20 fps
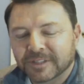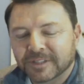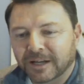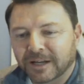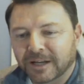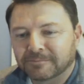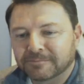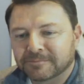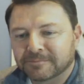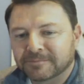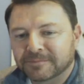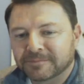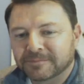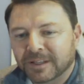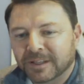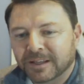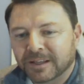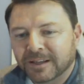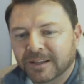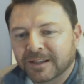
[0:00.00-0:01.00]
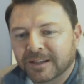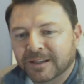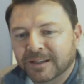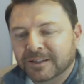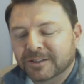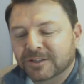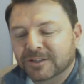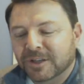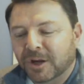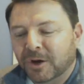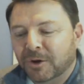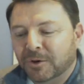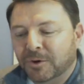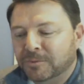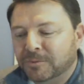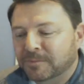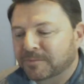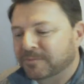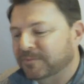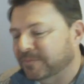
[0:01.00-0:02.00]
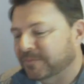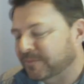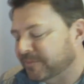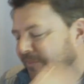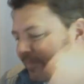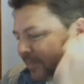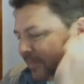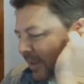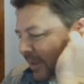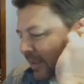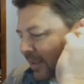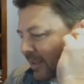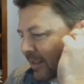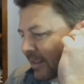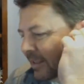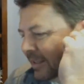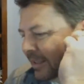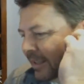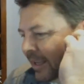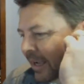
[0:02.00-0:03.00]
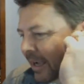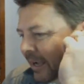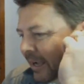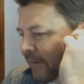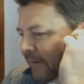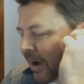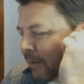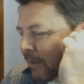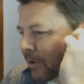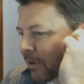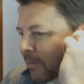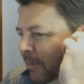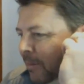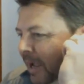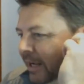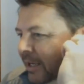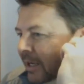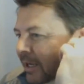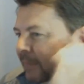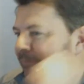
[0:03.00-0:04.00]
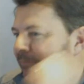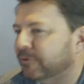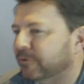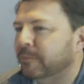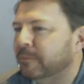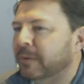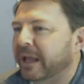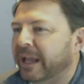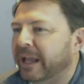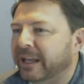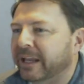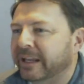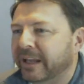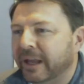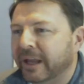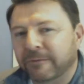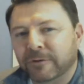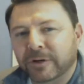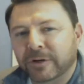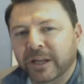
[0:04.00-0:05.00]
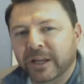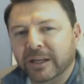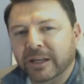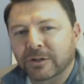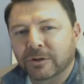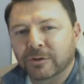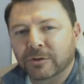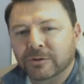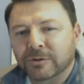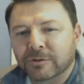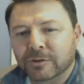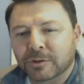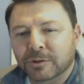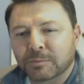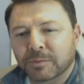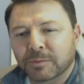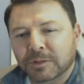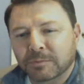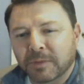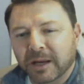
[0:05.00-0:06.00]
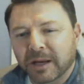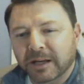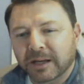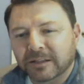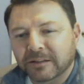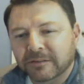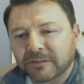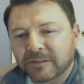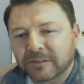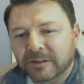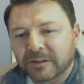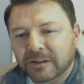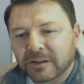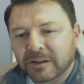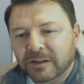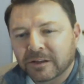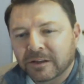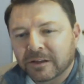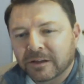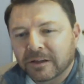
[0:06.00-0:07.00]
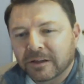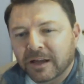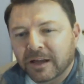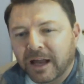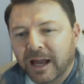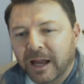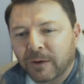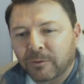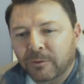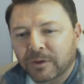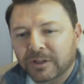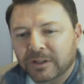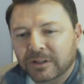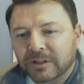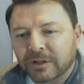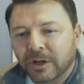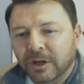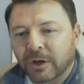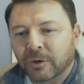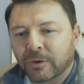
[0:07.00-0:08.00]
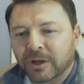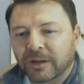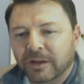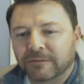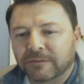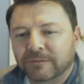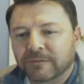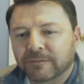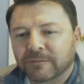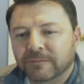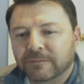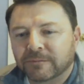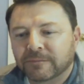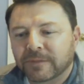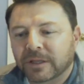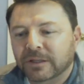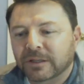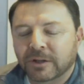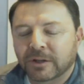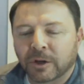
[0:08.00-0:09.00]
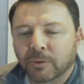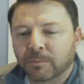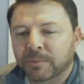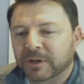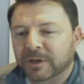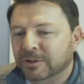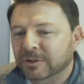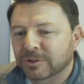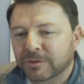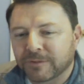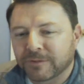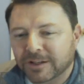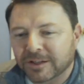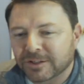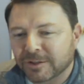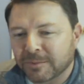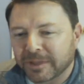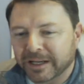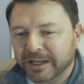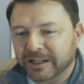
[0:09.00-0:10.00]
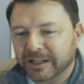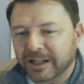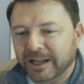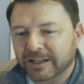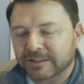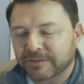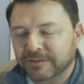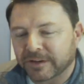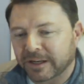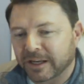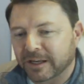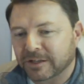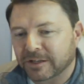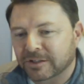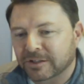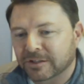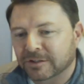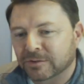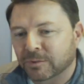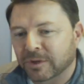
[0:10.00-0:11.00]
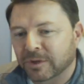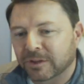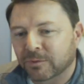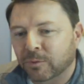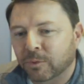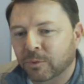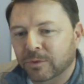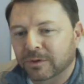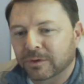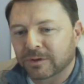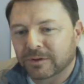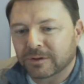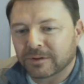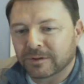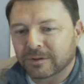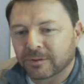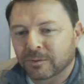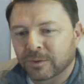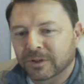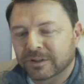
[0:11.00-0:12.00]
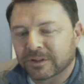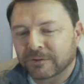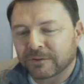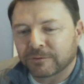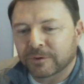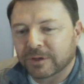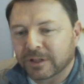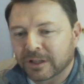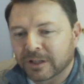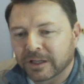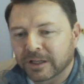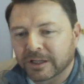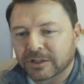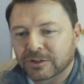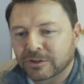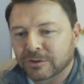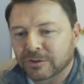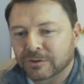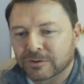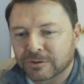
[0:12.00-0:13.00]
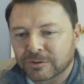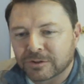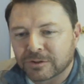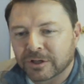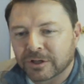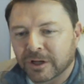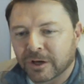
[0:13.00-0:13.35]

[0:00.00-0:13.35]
Yep. So, yeah, if I were to back up from a everyday user's perspective, I would, because you've got so many classifications with different Linux users,